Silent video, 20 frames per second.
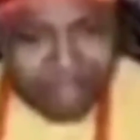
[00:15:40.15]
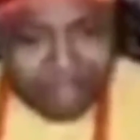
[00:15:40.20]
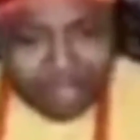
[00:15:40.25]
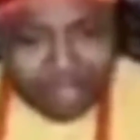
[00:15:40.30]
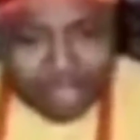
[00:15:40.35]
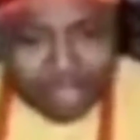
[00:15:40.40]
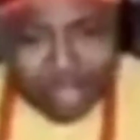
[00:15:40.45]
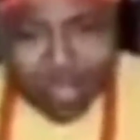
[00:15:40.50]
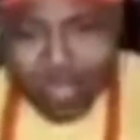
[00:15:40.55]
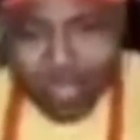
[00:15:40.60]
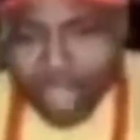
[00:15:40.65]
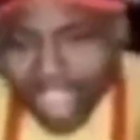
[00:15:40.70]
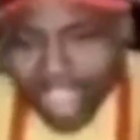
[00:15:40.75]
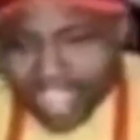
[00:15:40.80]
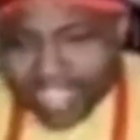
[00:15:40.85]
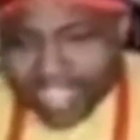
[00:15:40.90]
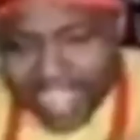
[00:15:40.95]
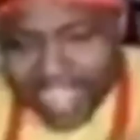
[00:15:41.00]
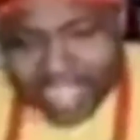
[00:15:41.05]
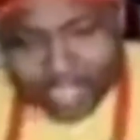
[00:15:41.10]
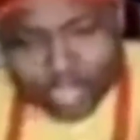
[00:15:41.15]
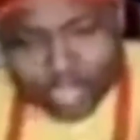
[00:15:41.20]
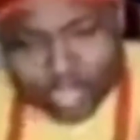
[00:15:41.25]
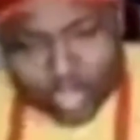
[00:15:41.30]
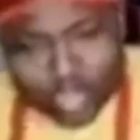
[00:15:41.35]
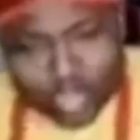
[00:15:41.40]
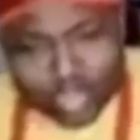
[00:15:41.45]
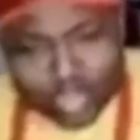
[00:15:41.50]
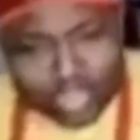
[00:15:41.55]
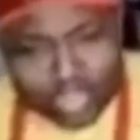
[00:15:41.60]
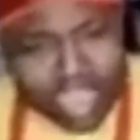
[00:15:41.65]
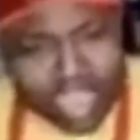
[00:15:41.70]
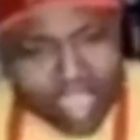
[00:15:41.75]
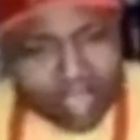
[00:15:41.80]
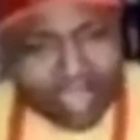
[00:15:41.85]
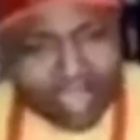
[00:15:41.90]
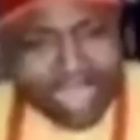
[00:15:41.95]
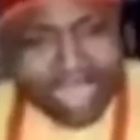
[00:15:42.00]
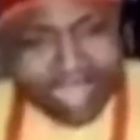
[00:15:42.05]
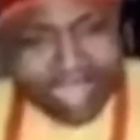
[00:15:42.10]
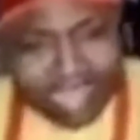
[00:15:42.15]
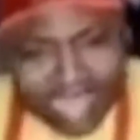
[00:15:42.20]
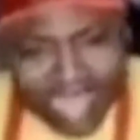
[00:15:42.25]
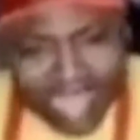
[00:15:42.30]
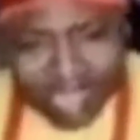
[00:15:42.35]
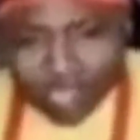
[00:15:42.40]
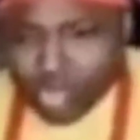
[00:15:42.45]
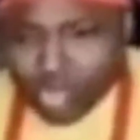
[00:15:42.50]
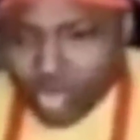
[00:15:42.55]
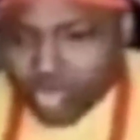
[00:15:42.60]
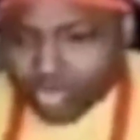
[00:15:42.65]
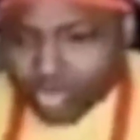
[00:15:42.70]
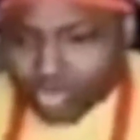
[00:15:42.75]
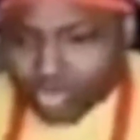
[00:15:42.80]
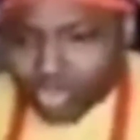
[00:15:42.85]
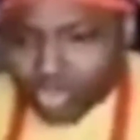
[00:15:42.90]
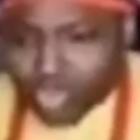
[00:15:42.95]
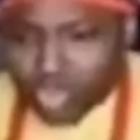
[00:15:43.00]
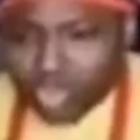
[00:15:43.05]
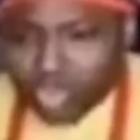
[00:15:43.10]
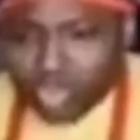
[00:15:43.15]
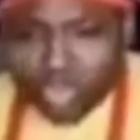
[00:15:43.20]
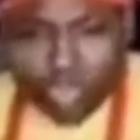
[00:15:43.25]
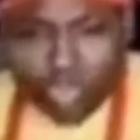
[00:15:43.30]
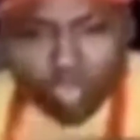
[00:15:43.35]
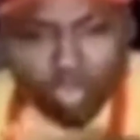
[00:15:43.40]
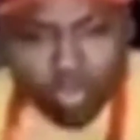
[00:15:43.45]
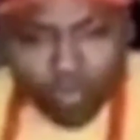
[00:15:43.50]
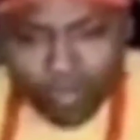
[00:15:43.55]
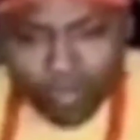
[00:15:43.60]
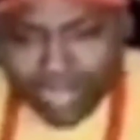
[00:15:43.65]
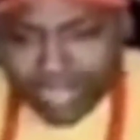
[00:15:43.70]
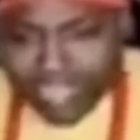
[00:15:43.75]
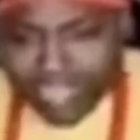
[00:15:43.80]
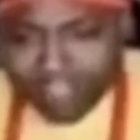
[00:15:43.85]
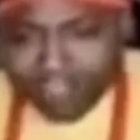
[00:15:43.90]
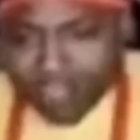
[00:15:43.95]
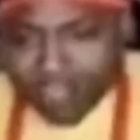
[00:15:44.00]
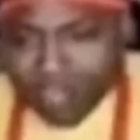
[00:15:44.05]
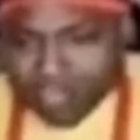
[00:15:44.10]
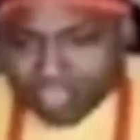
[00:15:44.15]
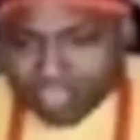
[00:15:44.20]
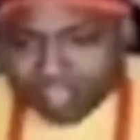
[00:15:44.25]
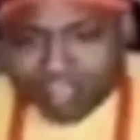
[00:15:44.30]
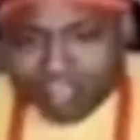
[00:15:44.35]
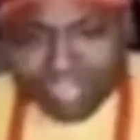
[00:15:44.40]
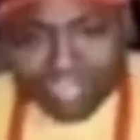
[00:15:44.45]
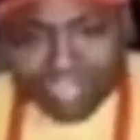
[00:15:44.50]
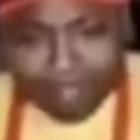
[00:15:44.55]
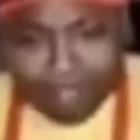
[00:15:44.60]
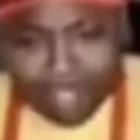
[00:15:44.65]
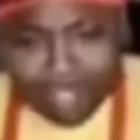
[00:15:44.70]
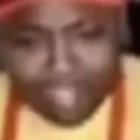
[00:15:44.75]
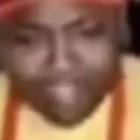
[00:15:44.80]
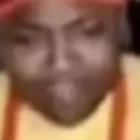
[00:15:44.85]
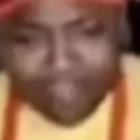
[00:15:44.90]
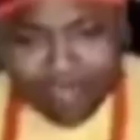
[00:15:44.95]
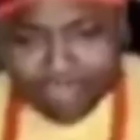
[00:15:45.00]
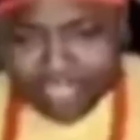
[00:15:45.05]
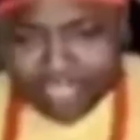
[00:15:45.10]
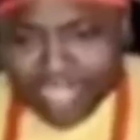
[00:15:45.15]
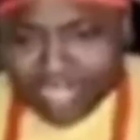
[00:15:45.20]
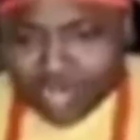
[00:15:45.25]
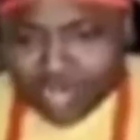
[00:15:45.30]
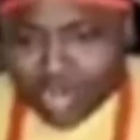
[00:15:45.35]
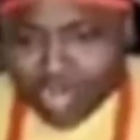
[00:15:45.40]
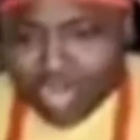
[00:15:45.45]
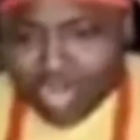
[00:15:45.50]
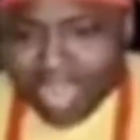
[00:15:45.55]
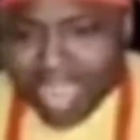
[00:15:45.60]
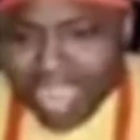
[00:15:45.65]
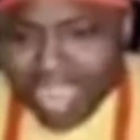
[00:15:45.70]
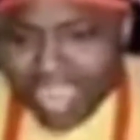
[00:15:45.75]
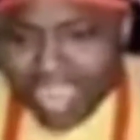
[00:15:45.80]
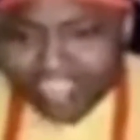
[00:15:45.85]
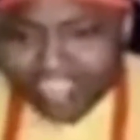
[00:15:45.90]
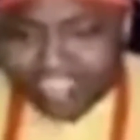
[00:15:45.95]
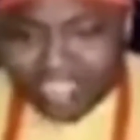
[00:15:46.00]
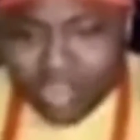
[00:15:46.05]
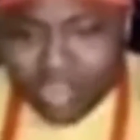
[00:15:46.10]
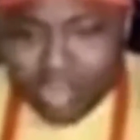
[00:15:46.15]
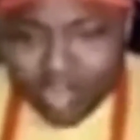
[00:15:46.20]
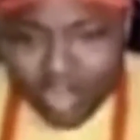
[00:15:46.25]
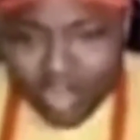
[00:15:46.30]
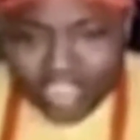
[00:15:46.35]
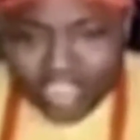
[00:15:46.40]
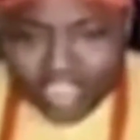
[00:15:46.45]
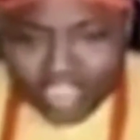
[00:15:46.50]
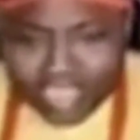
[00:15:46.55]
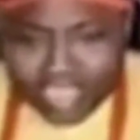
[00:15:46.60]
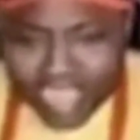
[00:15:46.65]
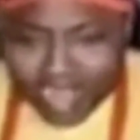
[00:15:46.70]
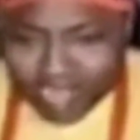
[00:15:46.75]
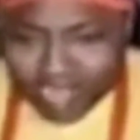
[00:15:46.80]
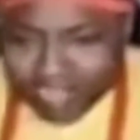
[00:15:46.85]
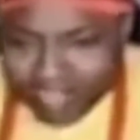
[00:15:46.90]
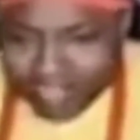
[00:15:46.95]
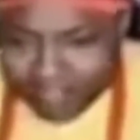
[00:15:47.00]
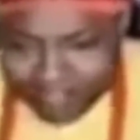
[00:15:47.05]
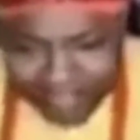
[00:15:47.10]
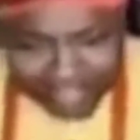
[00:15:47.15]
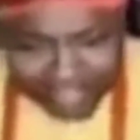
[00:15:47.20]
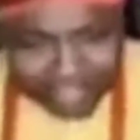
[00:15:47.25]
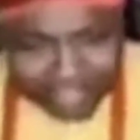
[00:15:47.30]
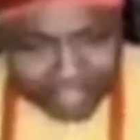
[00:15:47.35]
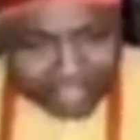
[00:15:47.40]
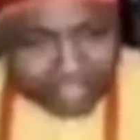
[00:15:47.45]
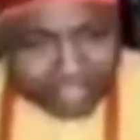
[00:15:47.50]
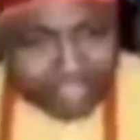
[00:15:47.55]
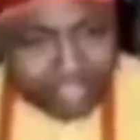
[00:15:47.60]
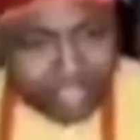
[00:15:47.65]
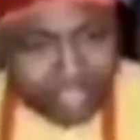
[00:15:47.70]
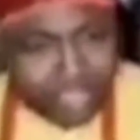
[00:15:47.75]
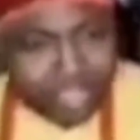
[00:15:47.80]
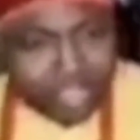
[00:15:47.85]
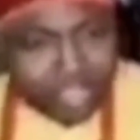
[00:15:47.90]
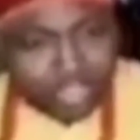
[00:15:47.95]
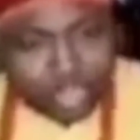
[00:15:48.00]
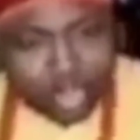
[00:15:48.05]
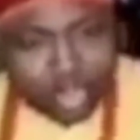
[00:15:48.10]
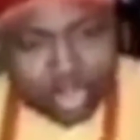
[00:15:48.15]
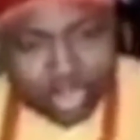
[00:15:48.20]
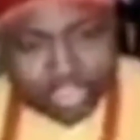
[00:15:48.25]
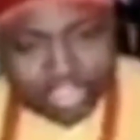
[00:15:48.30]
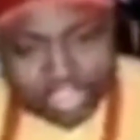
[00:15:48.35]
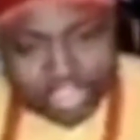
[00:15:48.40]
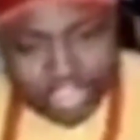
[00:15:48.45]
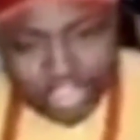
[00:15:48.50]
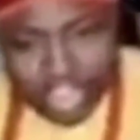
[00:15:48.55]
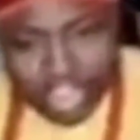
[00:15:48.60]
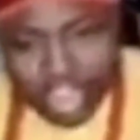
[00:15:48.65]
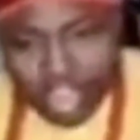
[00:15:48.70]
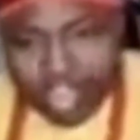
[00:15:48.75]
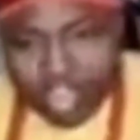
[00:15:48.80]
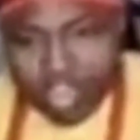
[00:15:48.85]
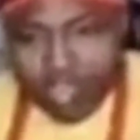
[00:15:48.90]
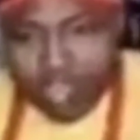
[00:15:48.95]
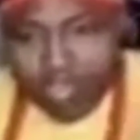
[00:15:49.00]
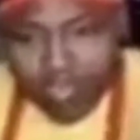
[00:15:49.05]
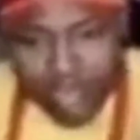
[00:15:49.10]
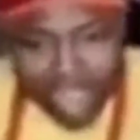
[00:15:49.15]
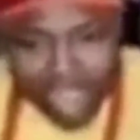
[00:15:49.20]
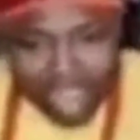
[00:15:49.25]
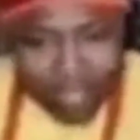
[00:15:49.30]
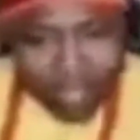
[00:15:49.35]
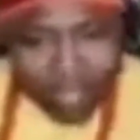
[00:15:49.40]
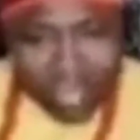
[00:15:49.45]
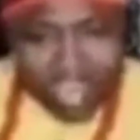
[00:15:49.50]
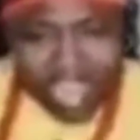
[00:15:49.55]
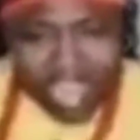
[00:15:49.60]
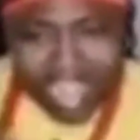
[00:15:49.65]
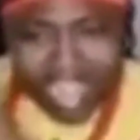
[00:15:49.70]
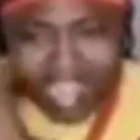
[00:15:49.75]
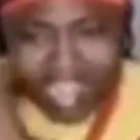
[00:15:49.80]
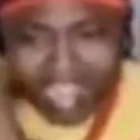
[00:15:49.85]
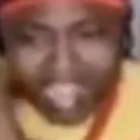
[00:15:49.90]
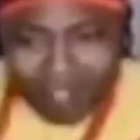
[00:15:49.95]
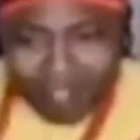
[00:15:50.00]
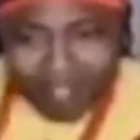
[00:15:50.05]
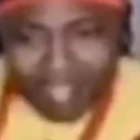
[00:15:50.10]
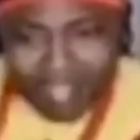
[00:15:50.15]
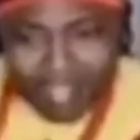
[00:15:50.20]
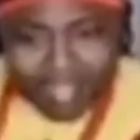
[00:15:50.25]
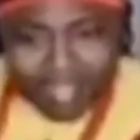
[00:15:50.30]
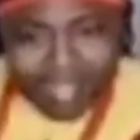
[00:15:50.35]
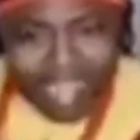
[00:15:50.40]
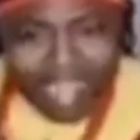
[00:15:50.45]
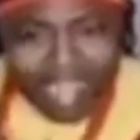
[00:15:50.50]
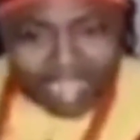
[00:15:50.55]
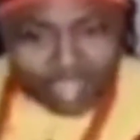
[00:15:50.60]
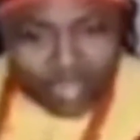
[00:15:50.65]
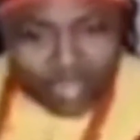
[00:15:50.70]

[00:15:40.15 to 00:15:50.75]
So why can't you now allow those who believe in whatever they believe, what I call ideological differences, to continue while we are aiming at